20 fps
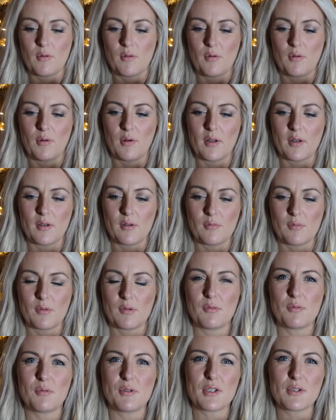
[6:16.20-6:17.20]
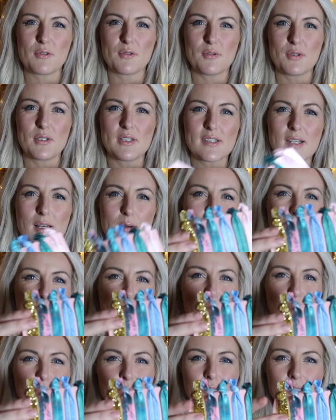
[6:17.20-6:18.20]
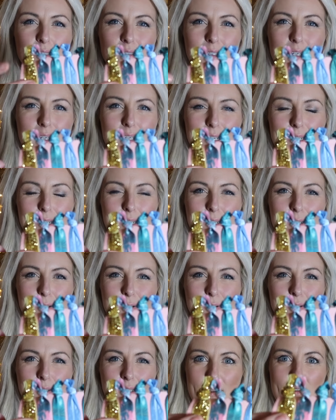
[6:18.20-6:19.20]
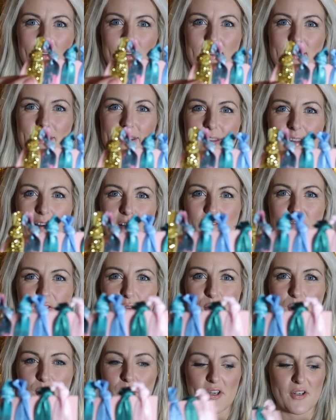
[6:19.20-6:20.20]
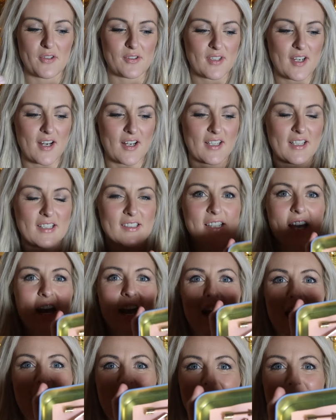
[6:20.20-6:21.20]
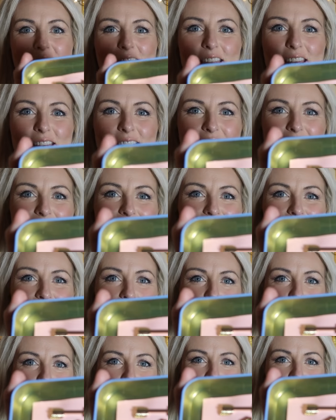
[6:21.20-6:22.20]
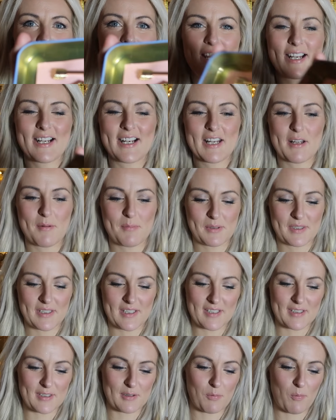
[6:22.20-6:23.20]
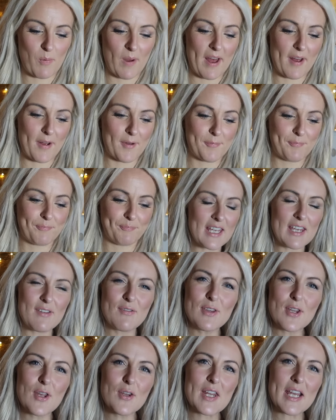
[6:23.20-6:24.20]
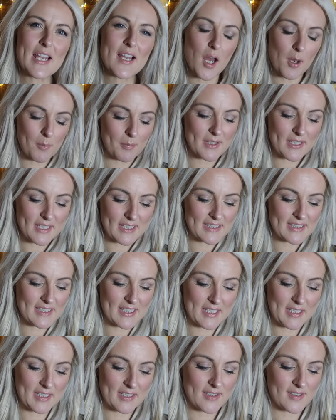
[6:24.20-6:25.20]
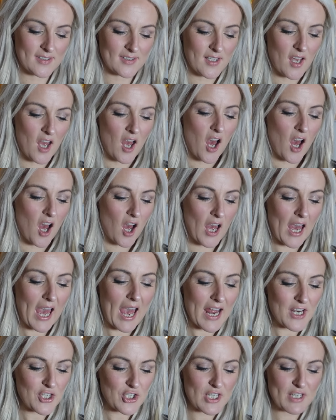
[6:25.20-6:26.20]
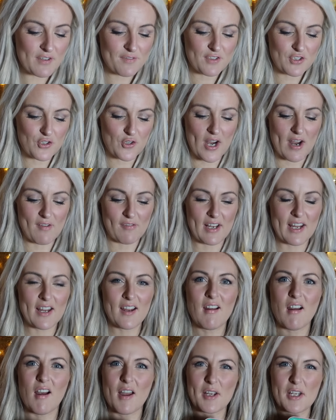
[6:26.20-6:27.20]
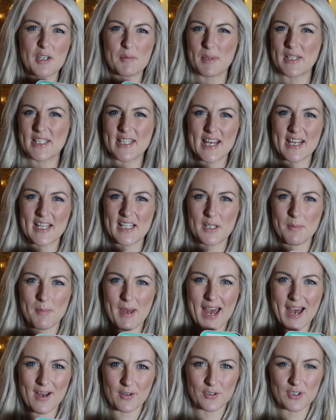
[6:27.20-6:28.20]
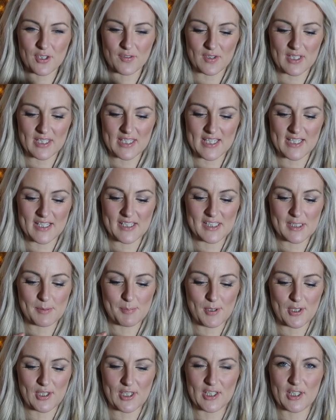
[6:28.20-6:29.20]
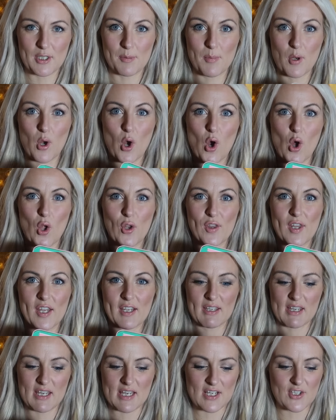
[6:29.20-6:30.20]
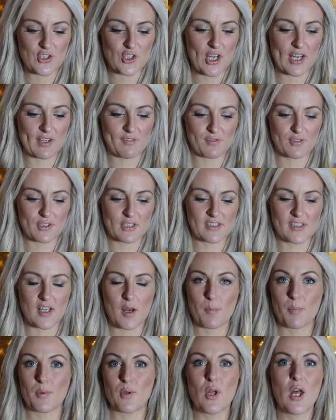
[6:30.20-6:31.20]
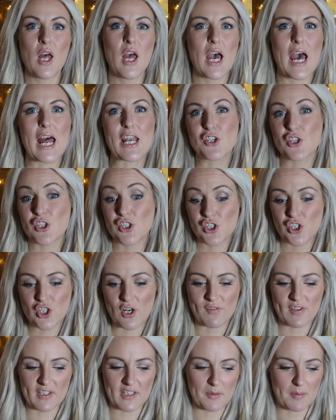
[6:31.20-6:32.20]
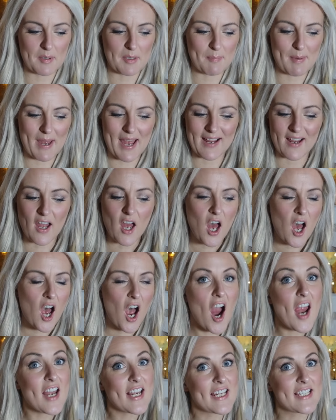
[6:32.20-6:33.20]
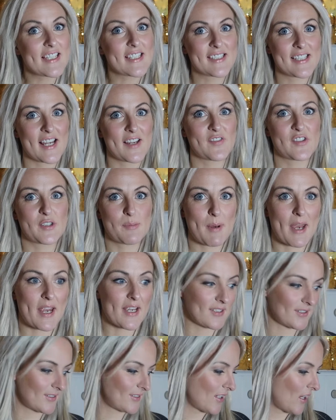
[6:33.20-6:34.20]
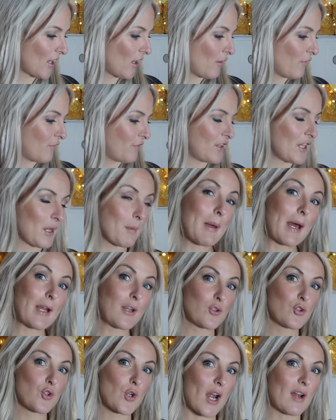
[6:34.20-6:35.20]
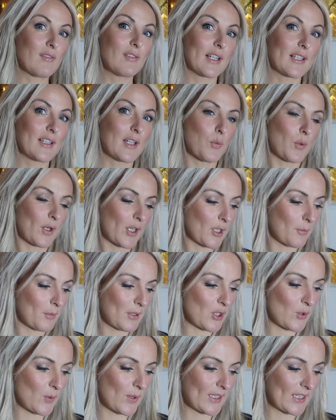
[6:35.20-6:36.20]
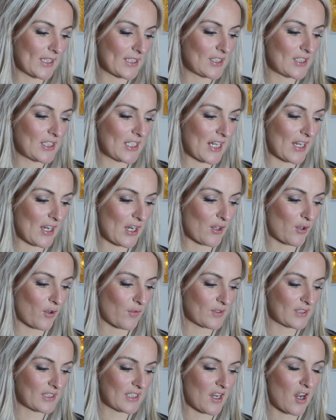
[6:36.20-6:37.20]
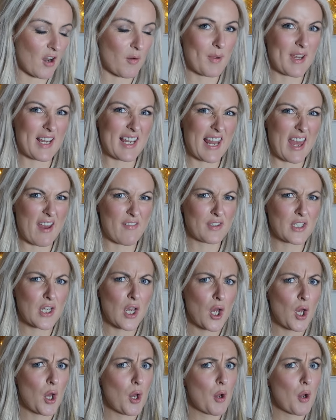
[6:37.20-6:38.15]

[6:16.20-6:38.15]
all, what do you call these hair bubbles? I don't know. I love all those colours, and then some hair clips as well. Even though they come in these tins, actually for travelling, I'm going to be taking them out of the tins, putting them on the keychain, for example, and just shoving them in the bag. I need to save space for the amount of travelling that we're going to be doing this year, and obviously I'll be left